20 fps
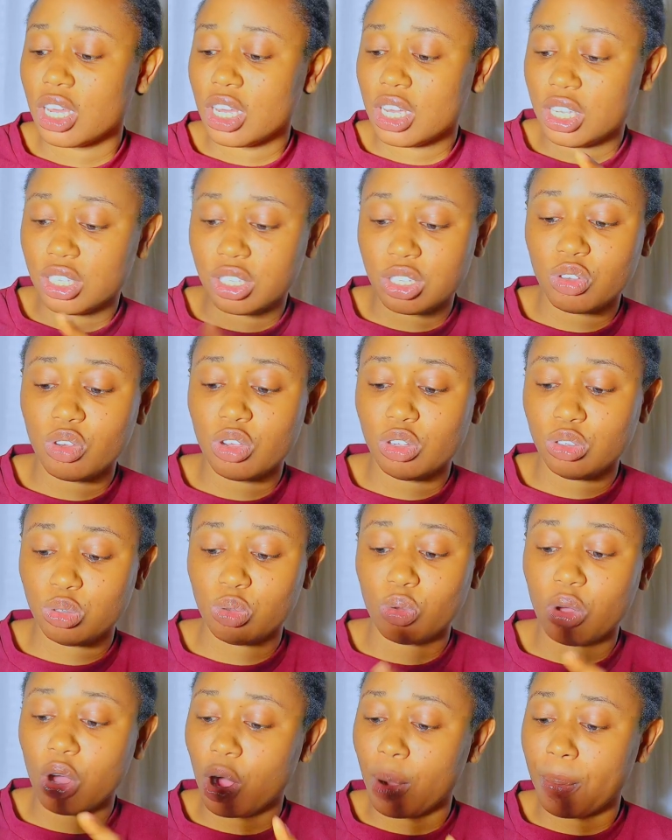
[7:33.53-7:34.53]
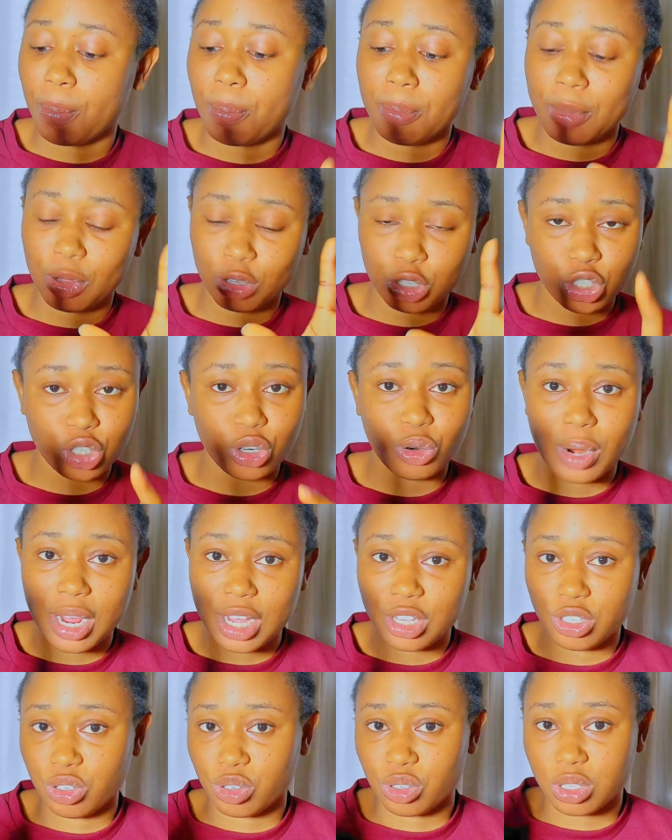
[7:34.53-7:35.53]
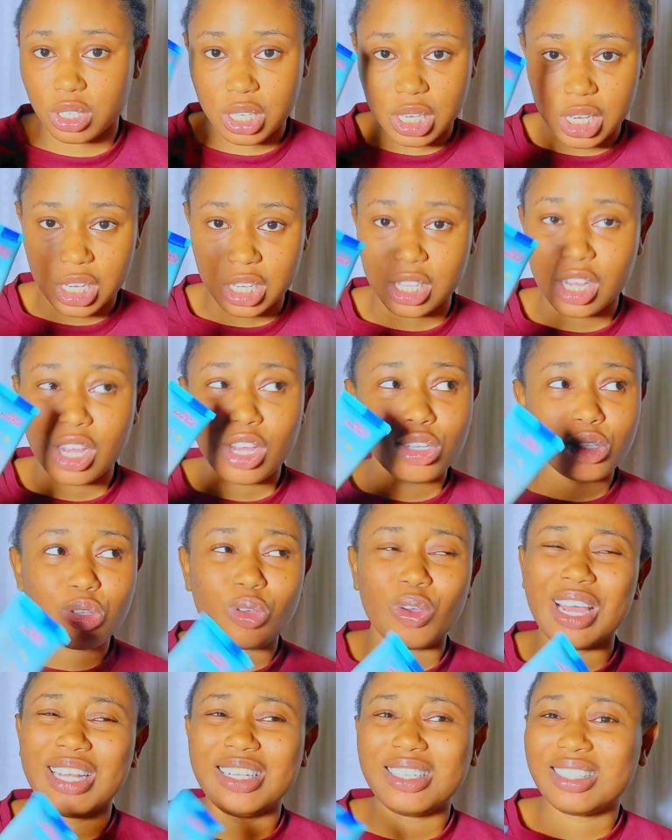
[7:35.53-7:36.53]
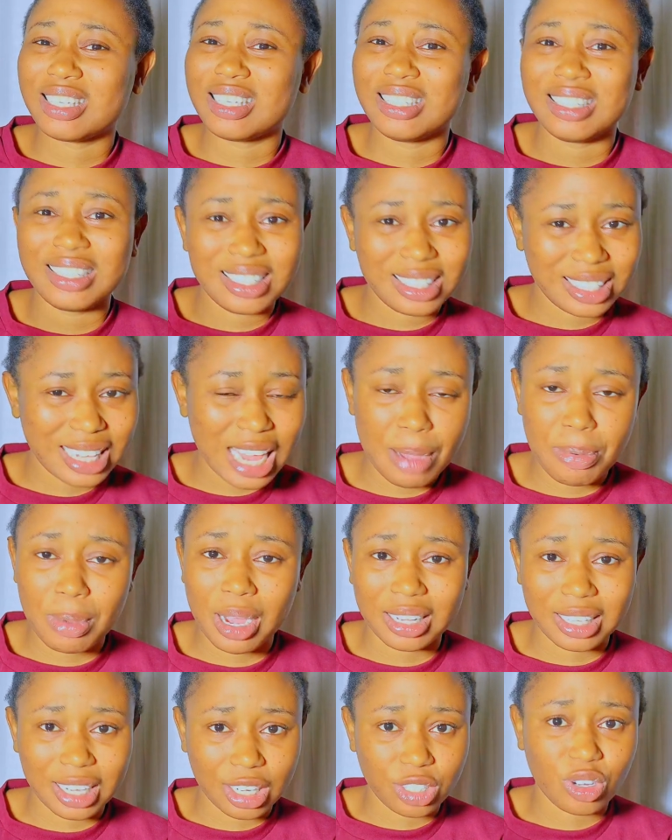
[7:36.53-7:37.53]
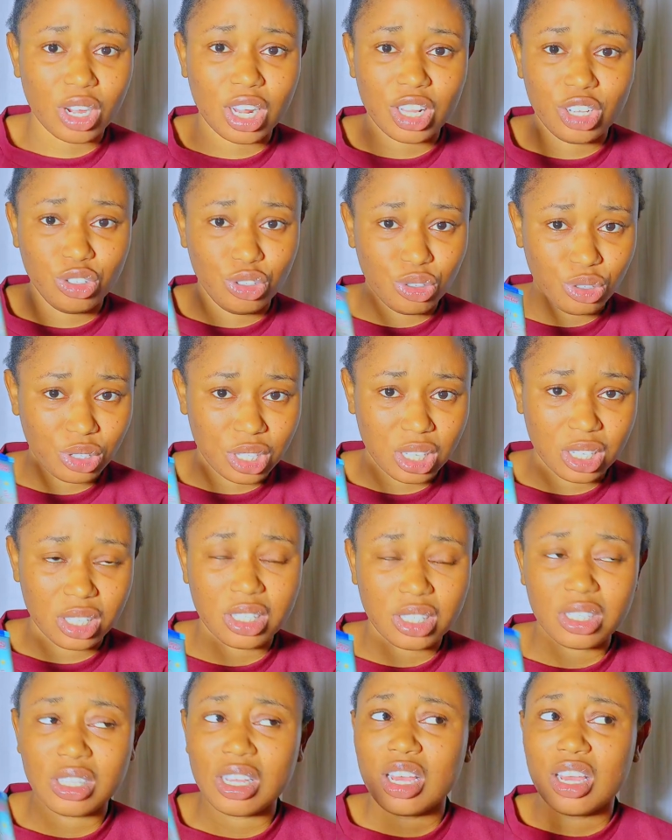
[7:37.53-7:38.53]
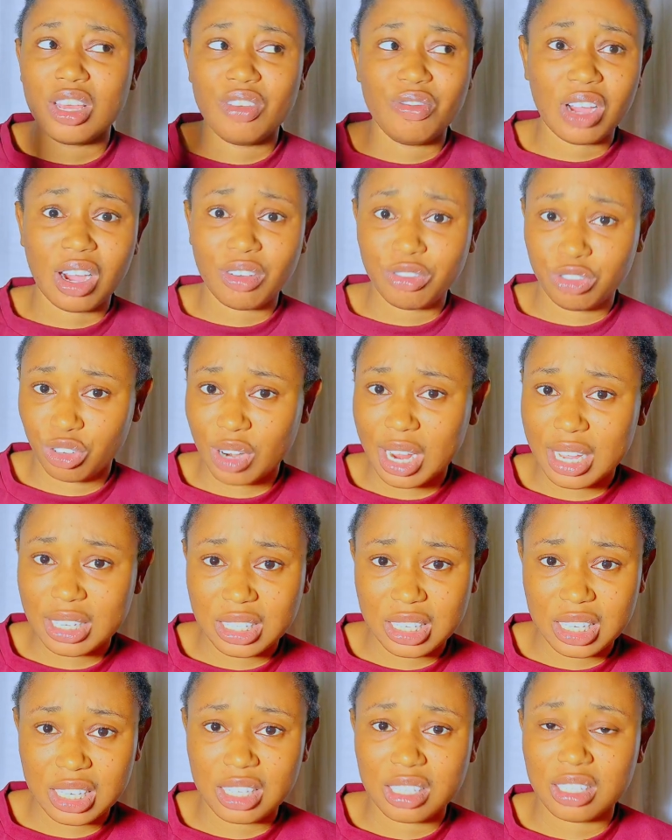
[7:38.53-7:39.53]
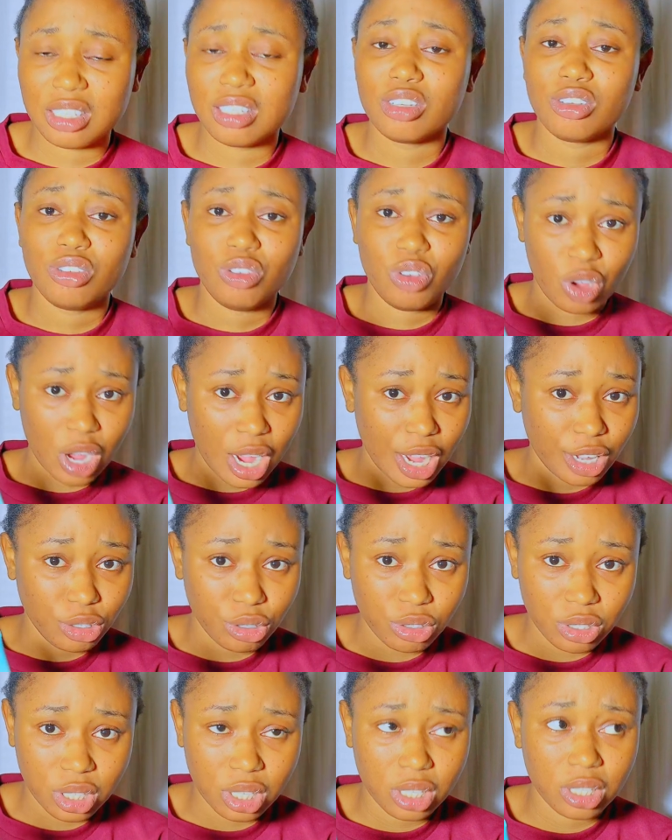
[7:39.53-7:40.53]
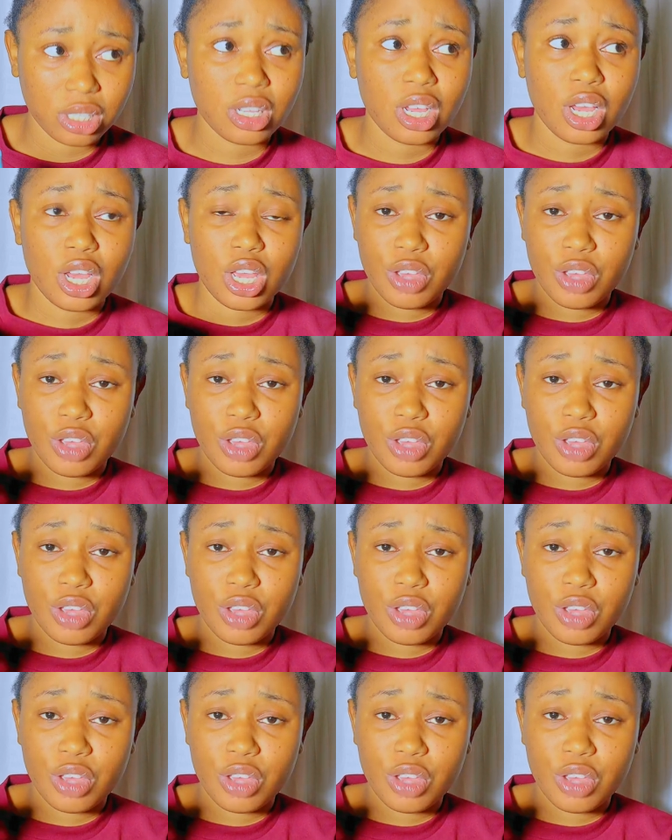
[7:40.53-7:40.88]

It's still going to help moisturize your skin. So any skin type can actually use this. If you have dry skin, you can use this.